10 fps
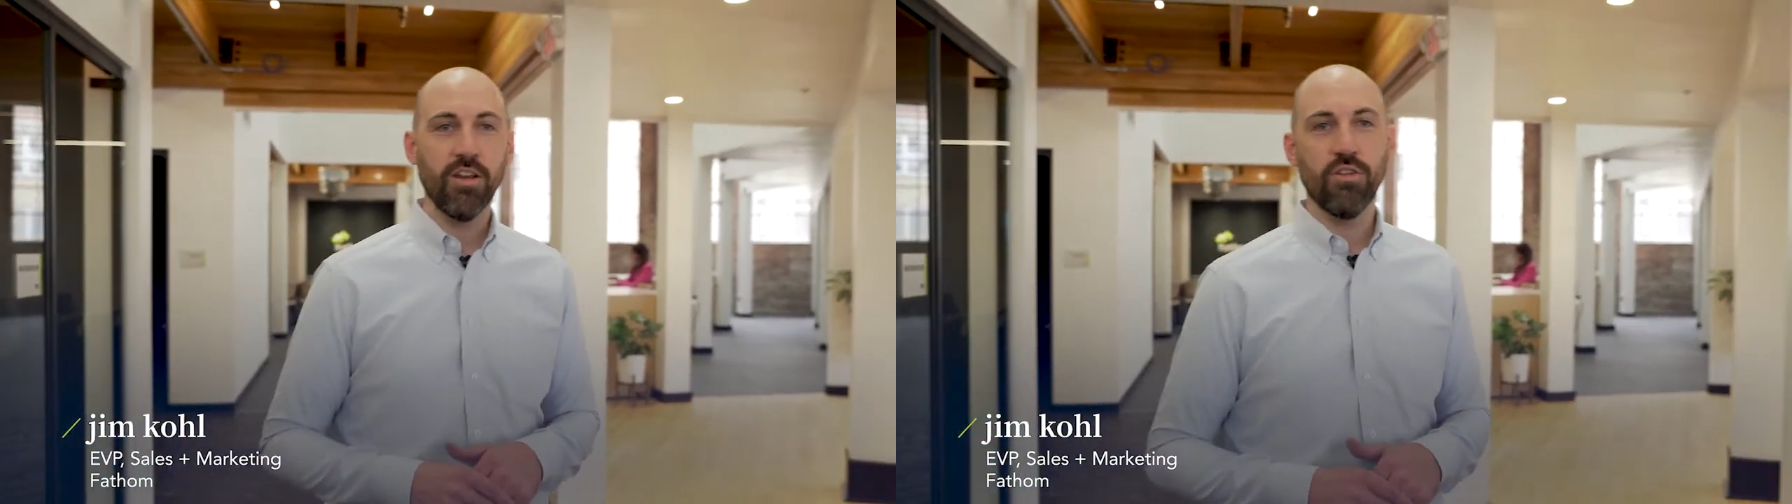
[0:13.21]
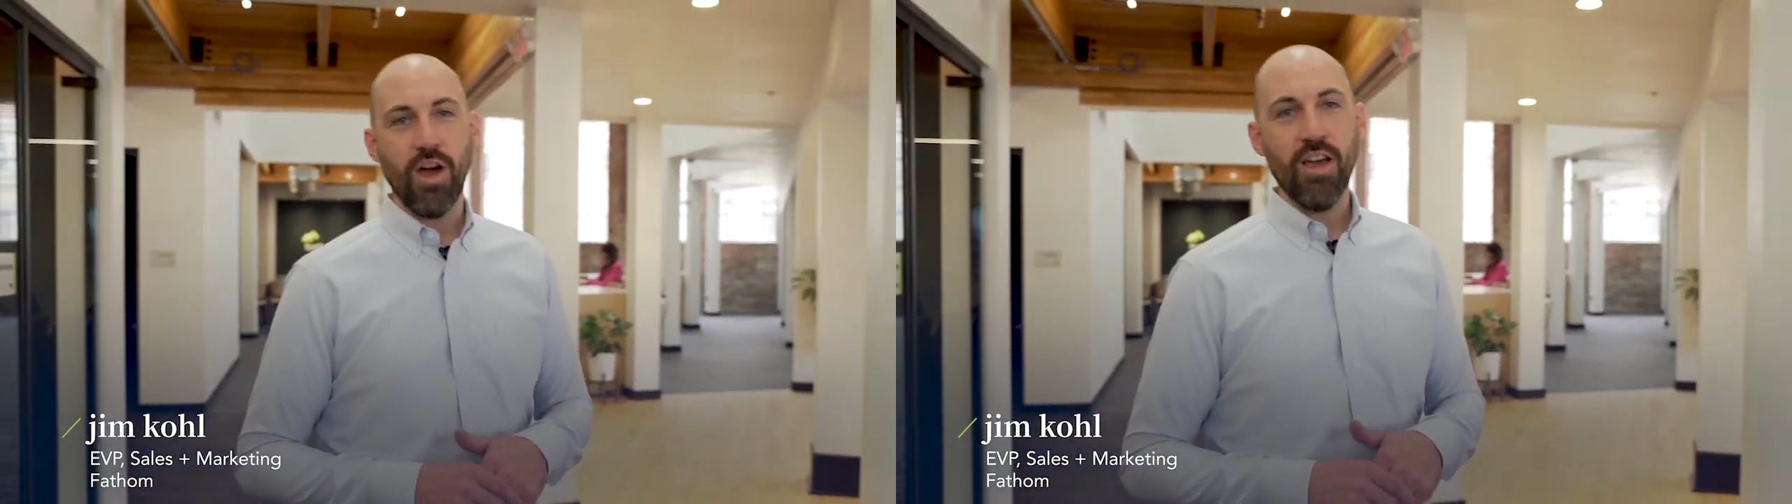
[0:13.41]

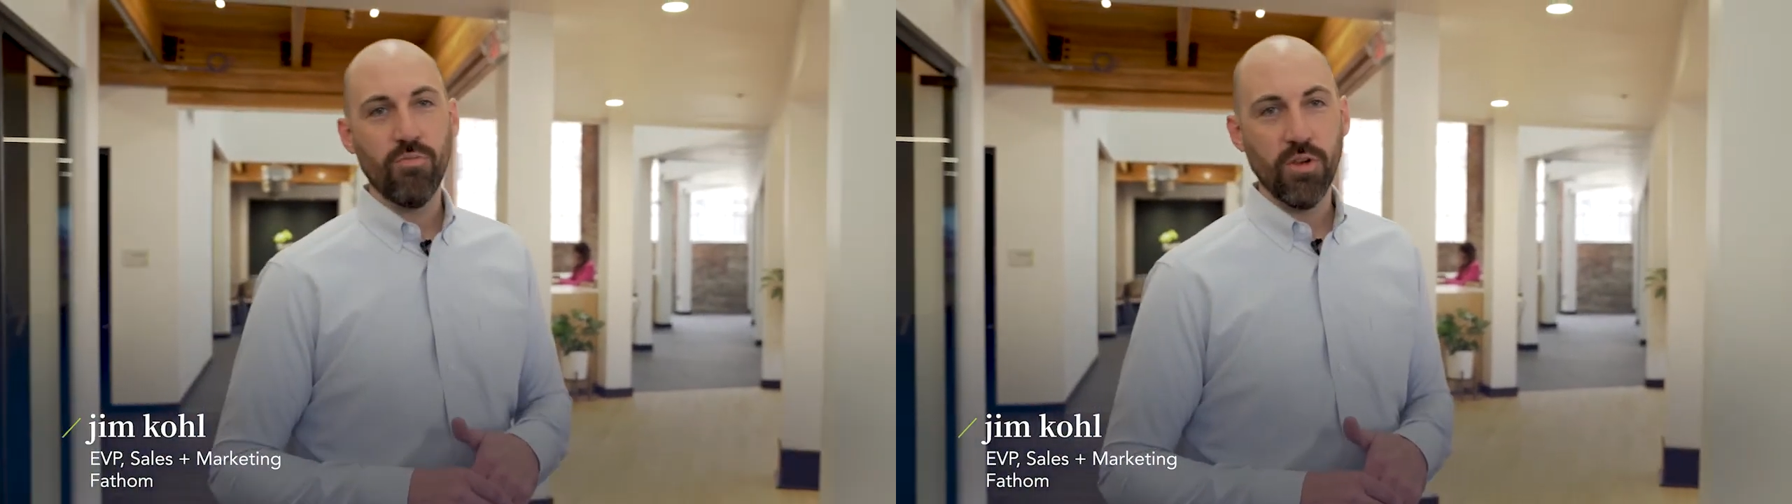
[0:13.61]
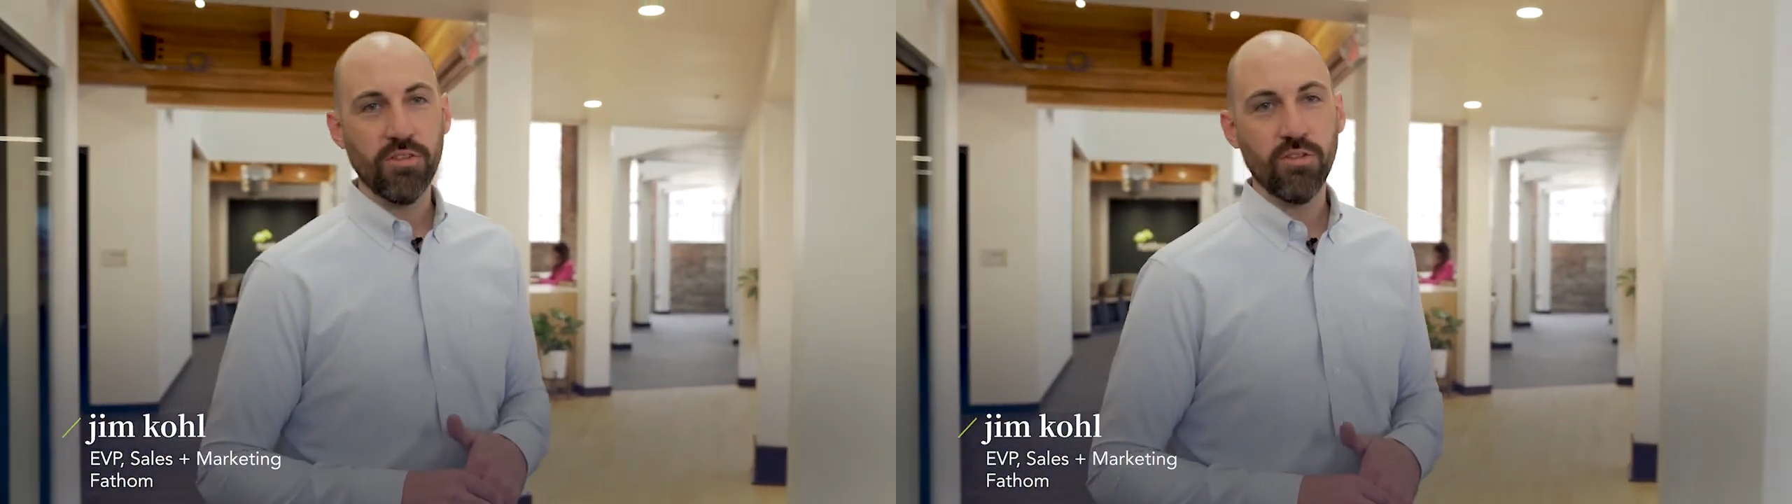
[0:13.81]
to
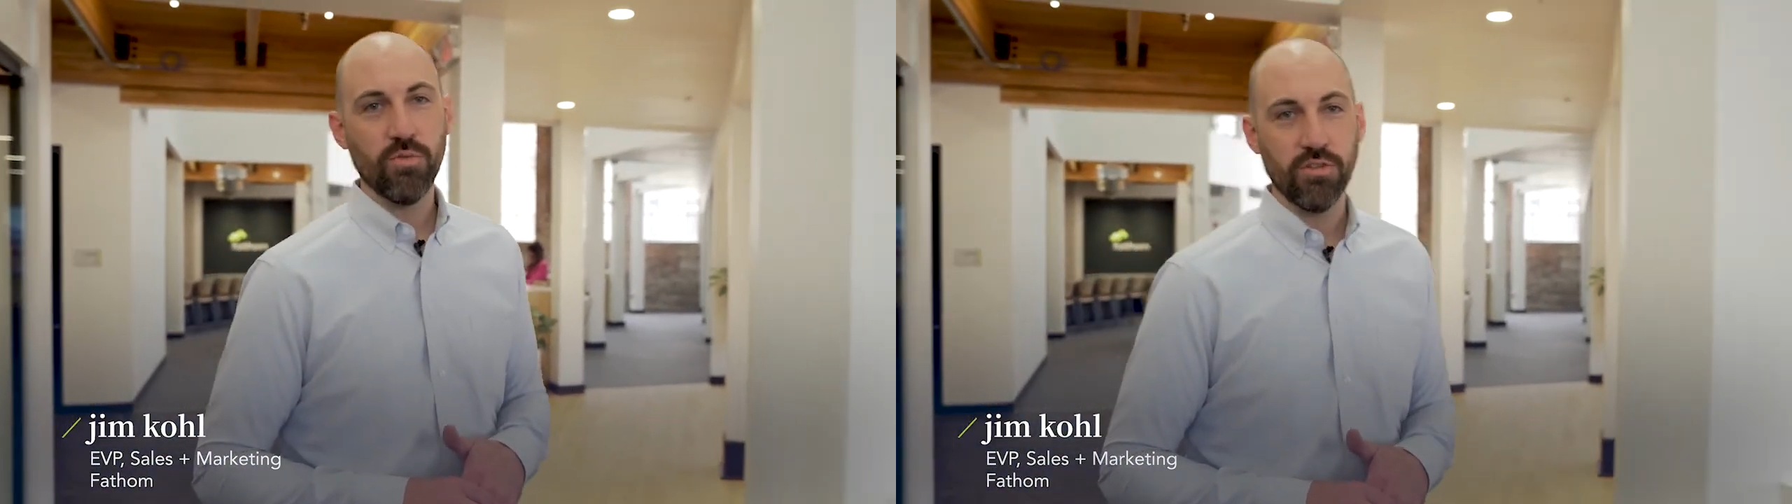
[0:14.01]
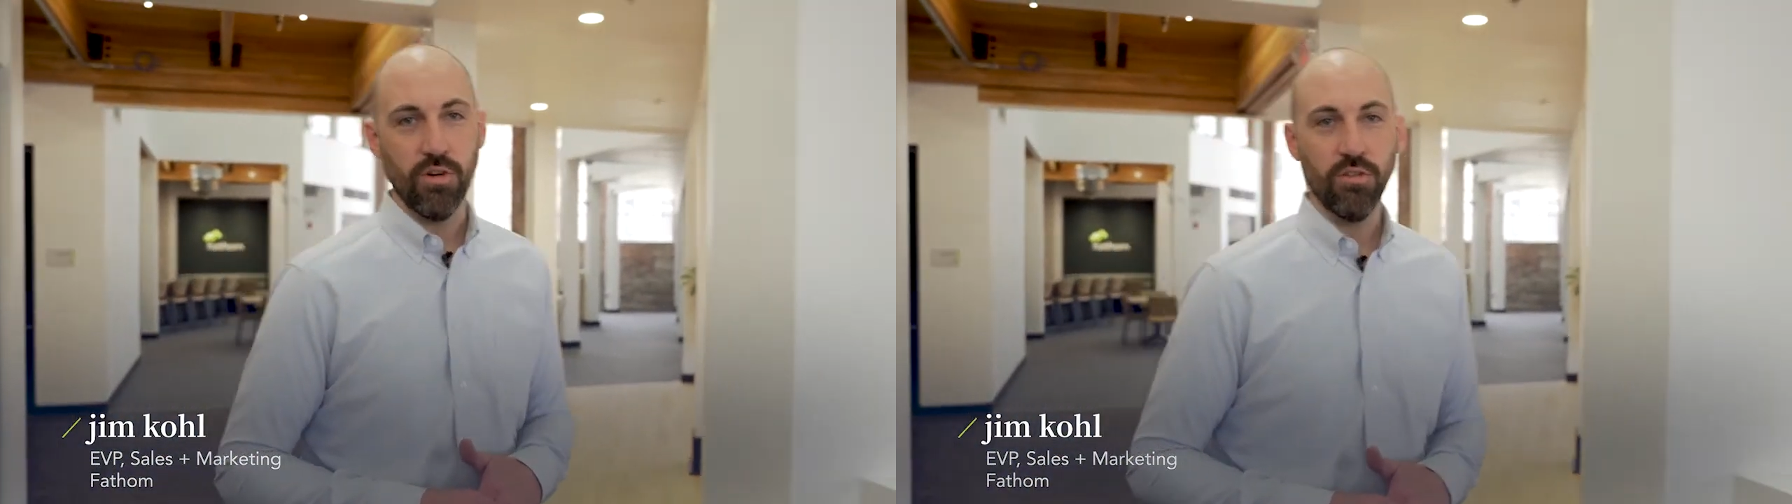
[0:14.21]
drive
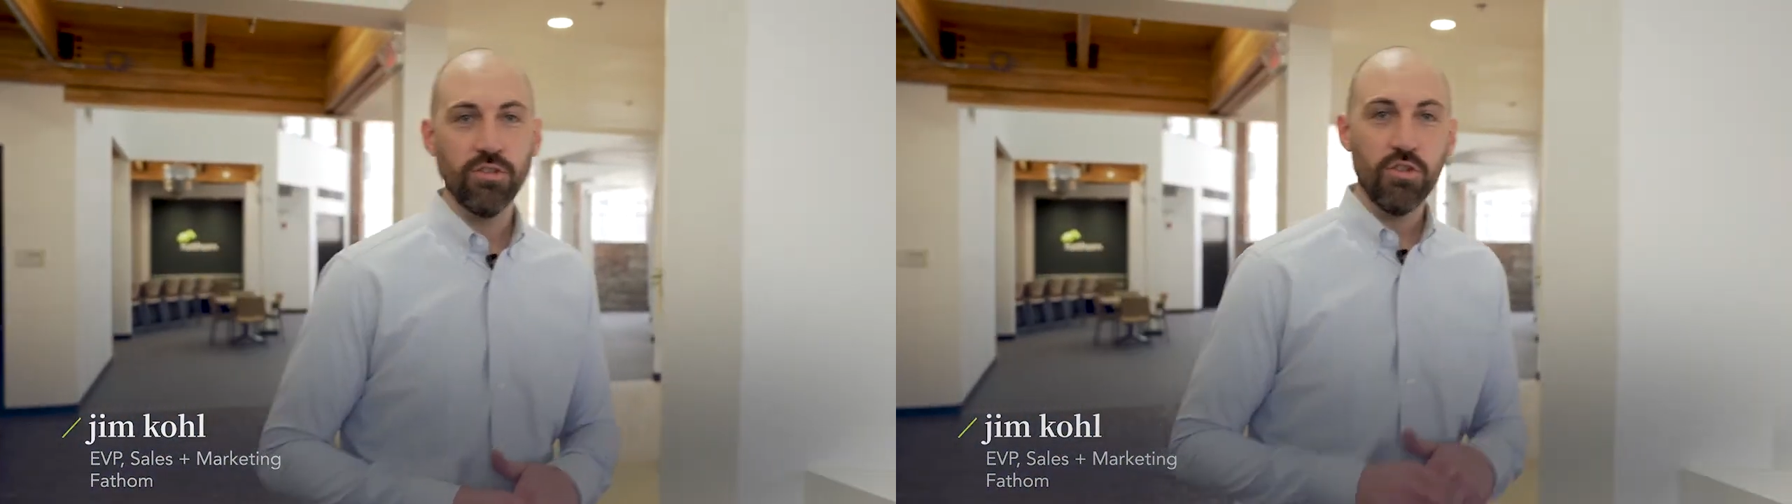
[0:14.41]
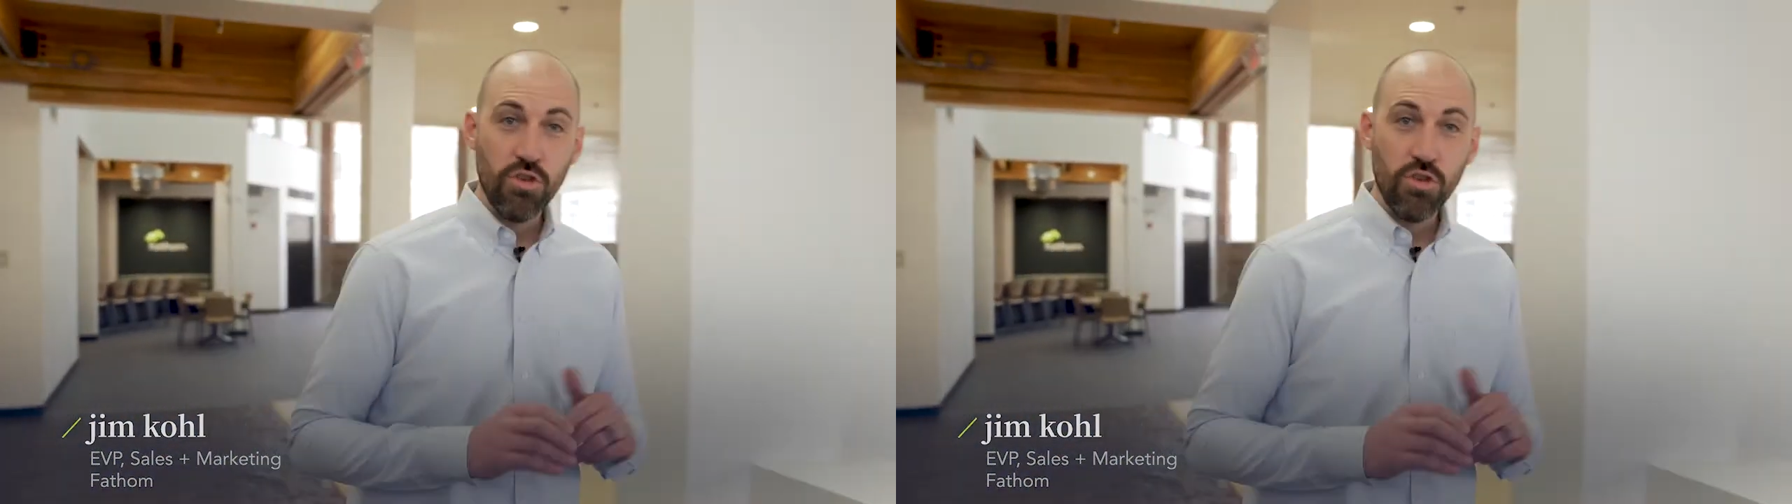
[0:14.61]
business results,